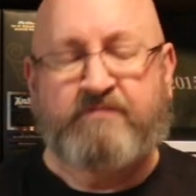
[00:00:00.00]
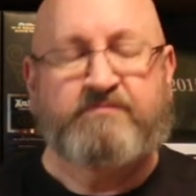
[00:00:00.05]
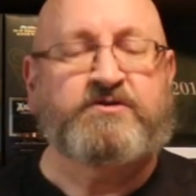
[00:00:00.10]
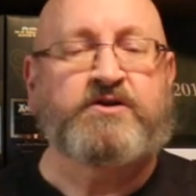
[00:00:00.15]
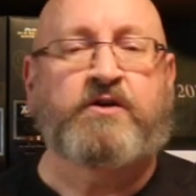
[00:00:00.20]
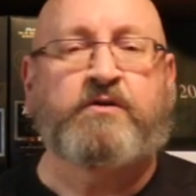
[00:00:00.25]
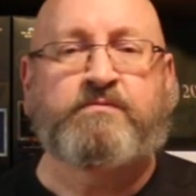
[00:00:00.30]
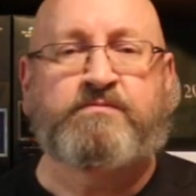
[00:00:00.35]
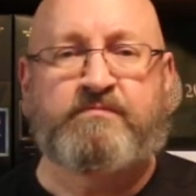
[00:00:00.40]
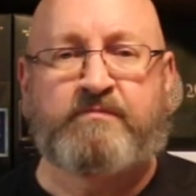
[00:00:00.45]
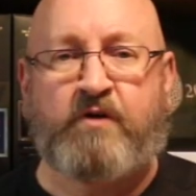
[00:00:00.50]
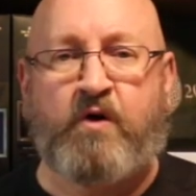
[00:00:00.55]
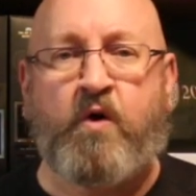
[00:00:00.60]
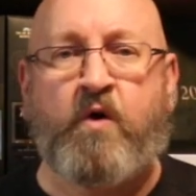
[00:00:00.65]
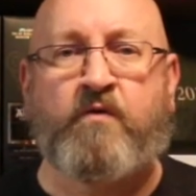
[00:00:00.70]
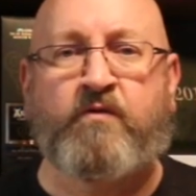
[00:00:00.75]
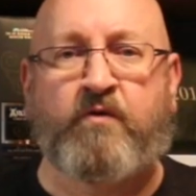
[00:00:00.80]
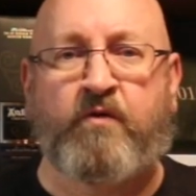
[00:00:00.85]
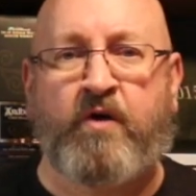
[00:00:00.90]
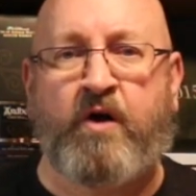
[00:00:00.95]
So
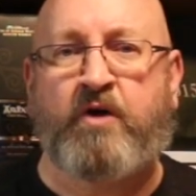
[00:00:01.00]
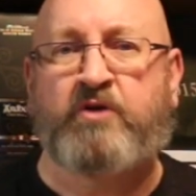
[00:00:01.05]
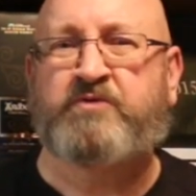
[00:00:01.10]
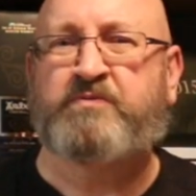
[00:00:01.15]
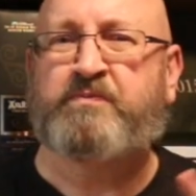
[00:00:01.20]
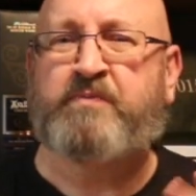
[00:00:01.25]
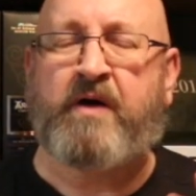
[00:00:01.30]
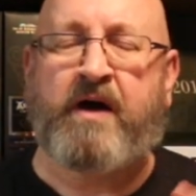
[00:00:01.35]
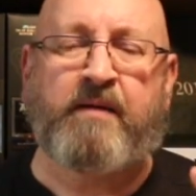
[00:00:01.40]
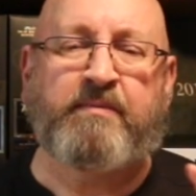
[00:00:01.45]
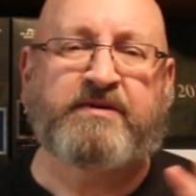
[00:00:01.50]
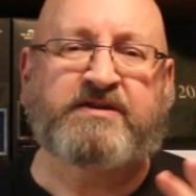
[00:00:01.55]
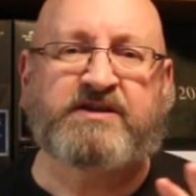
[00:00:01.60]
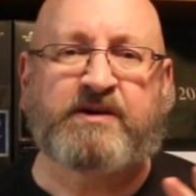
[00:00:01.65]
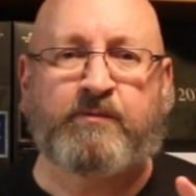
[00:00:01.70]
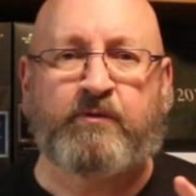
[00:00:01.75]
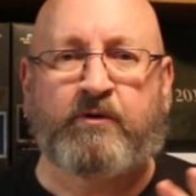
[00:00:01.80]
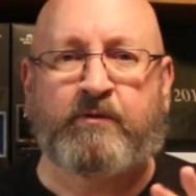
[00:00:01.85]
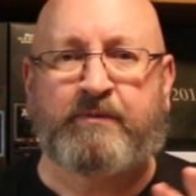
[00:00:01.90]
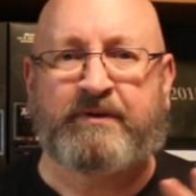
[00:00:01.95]
overall, it's probably
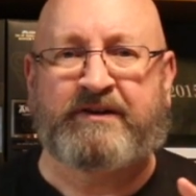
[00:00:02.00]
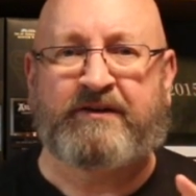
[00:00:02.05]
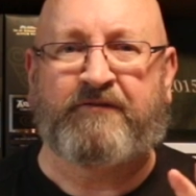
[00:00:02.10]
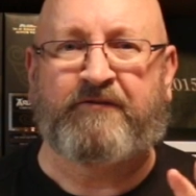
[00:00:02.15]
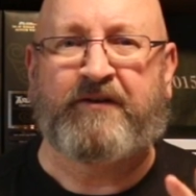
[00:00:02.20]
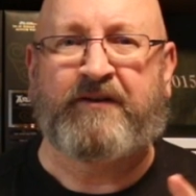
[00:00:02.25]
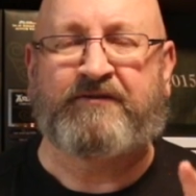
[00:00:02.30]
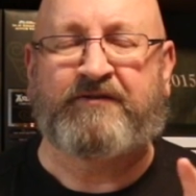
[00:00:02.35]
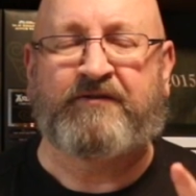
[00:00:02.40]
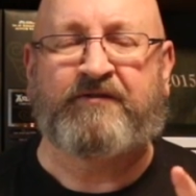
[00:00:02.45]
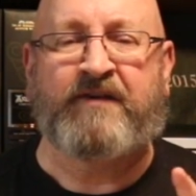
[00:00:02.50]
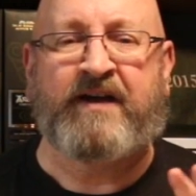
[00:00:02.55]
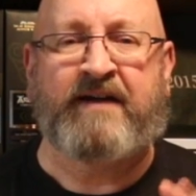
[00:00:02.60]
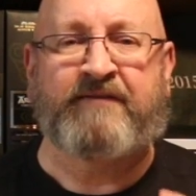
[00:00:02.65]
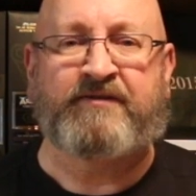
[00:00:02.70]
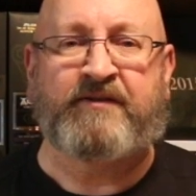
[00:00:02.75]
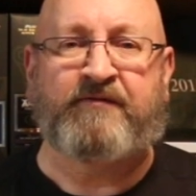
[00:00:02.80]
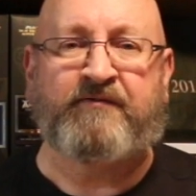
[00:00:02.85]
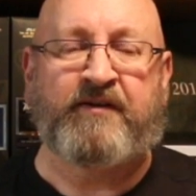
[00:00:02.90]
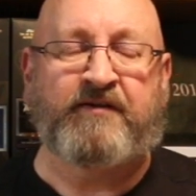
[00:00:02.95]
somewhere in the
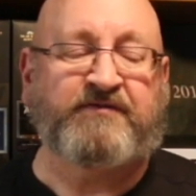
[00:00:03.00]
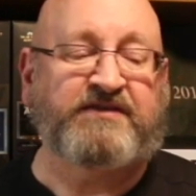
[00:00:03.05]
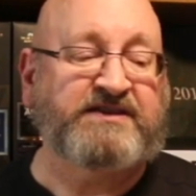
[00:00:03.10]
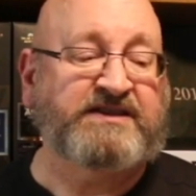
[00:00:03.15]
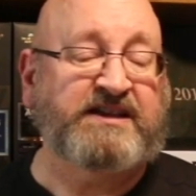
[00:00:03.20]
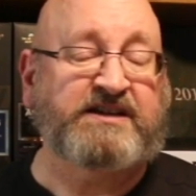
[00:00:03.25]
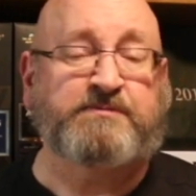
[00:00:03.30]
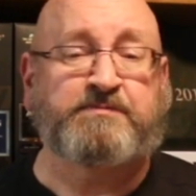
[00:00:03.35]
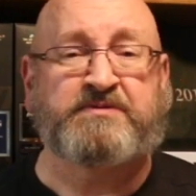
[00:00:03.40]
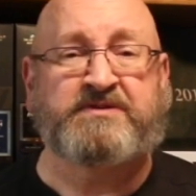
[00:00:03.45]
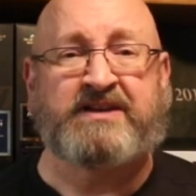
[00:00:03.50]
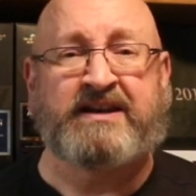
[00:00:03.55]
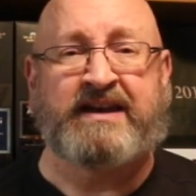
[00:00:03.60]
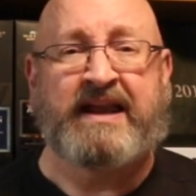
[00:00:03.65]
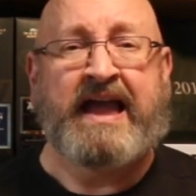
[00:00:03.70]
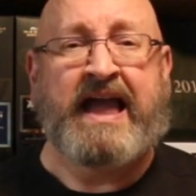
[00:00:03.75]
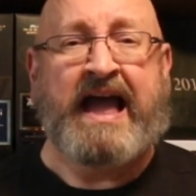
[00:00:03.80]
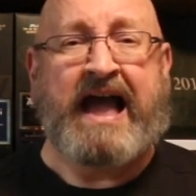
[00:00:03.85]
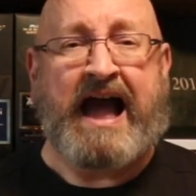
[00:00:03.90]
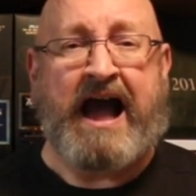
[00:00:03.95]
55 to
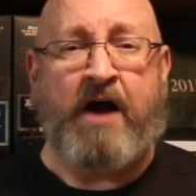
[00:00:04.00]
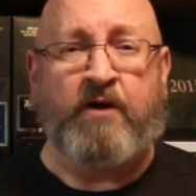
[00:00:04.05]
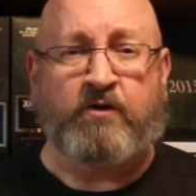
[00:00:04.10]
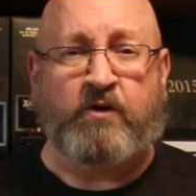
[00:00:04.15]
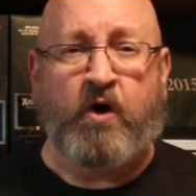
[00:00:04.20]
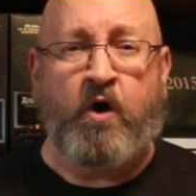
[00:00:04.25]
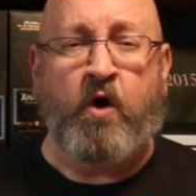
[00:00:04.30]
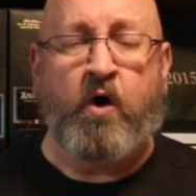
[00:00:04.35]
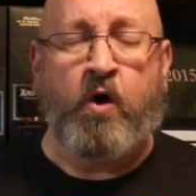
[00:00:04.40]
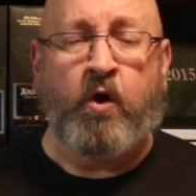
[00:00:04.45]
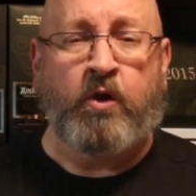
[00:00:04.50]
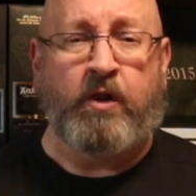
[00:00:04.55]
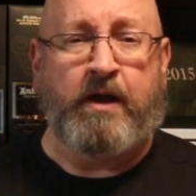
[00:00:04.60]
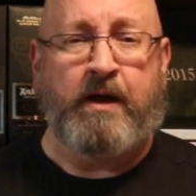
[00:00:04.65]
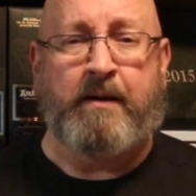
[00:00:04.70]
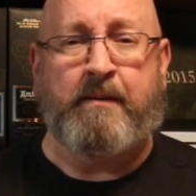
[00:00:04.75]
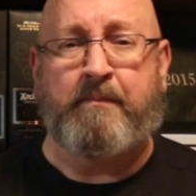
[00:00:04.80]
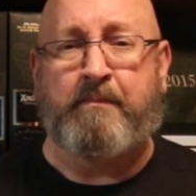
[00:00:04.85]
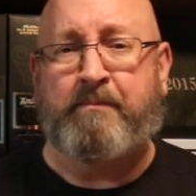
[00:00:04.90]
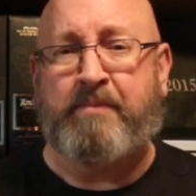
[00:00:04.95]
56%
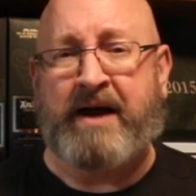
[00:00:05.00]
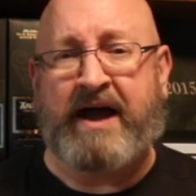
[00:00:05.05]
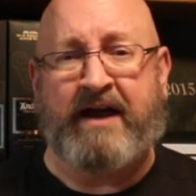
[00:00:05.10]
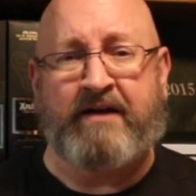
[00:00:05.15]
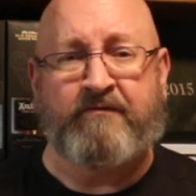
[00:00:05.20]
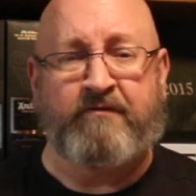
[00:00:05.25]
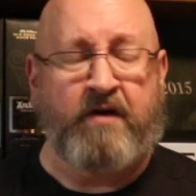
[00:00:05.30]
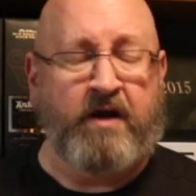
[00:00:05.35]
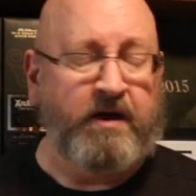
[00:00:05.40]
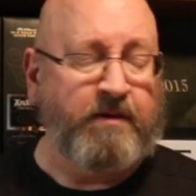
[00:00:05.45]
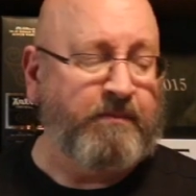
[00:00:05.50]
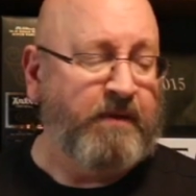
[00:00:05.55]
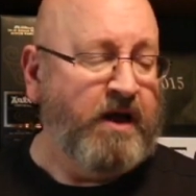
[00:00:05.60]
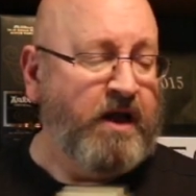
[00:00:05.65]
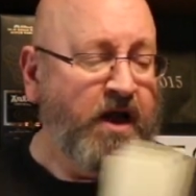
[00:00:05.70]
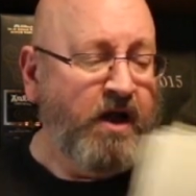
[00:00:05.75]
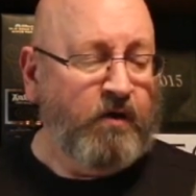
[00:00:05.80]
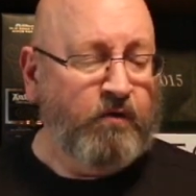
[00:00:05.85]
alcohol by volume.